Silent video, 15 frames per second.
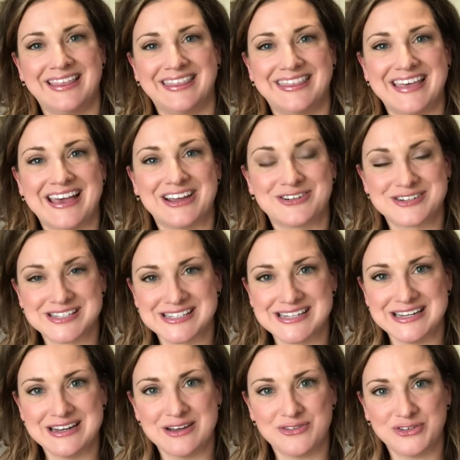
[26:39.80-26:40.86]
that
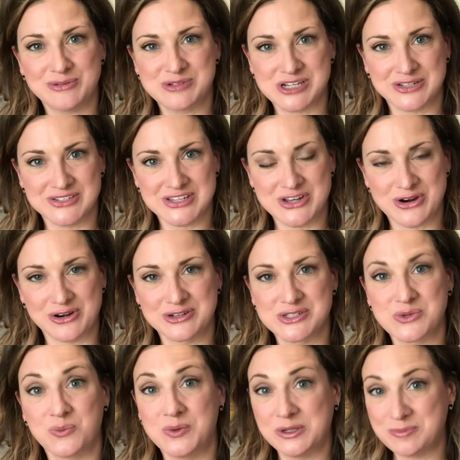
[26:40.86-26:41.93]
Christina from Chelsea Yarns
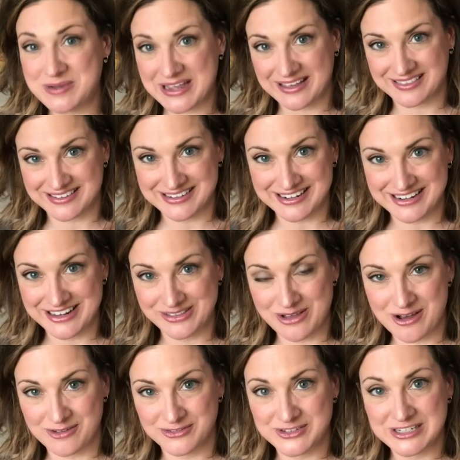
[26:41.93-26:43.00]
will be at the Knitting
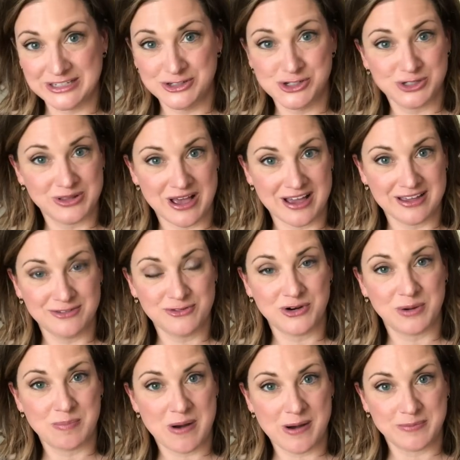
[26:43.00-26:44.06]
Loft in July for a
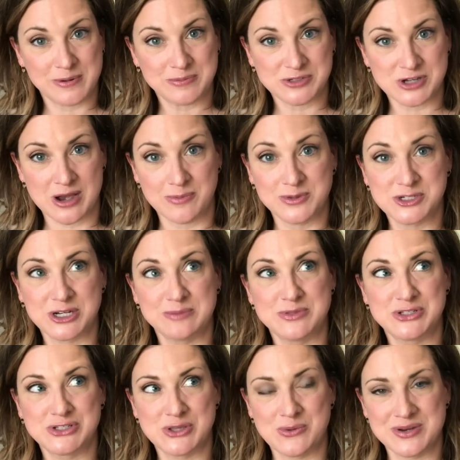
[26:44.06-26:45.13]
pop-up shop, which I'm
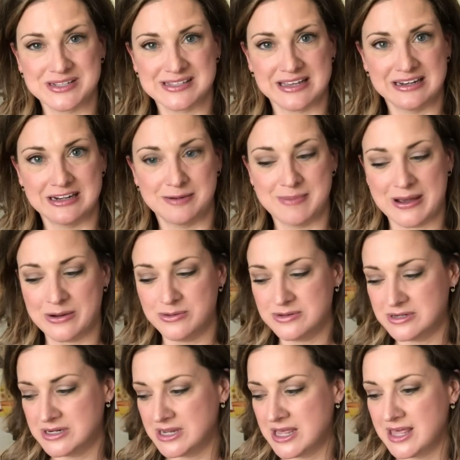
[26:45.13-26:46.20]
so excited about.
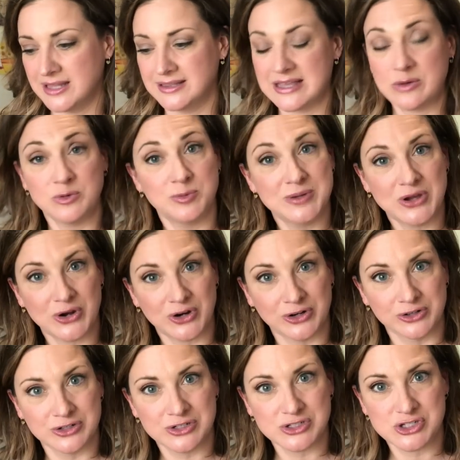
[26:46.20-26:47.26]
That will be
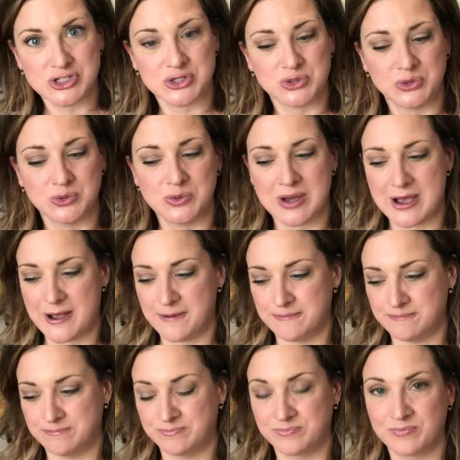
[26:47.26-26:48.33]
hard to
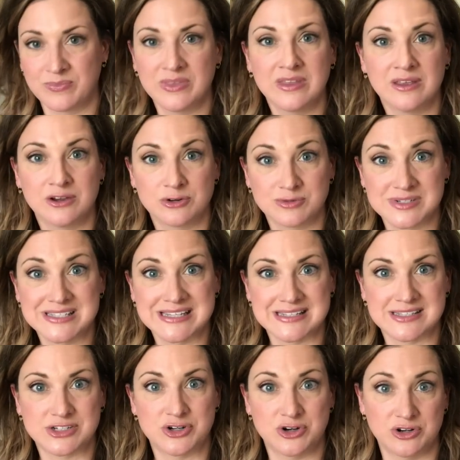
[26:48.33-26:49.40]

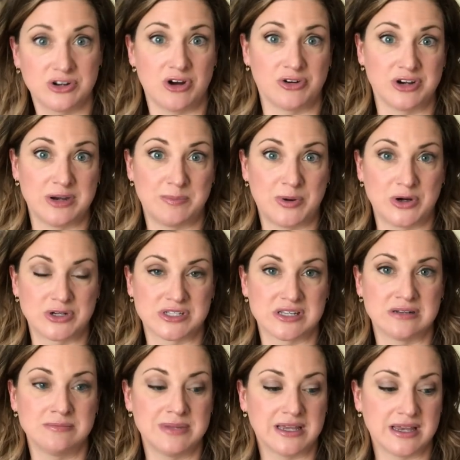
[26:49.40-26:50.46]
resist her yarn in
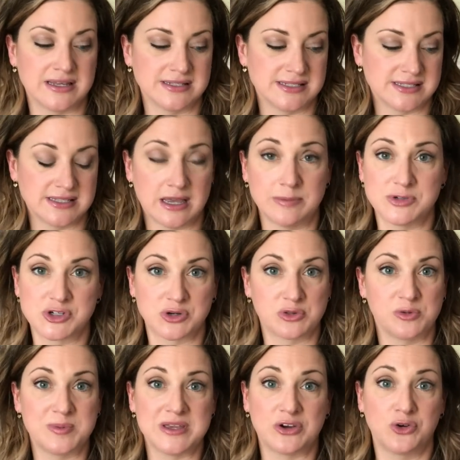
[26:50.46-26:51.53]
person, because I'm sure
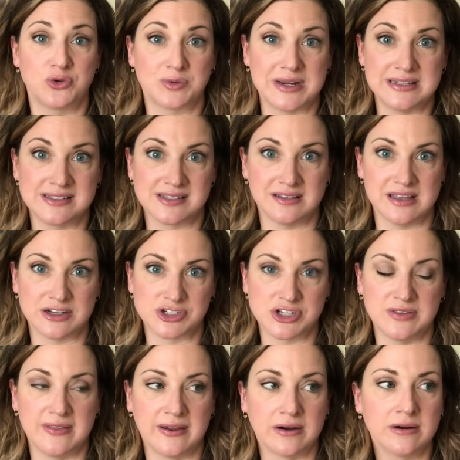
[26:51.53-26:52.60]
there'll be a great
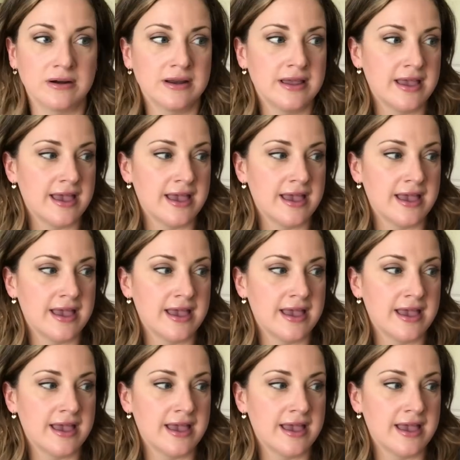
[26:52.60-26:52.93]
selection there.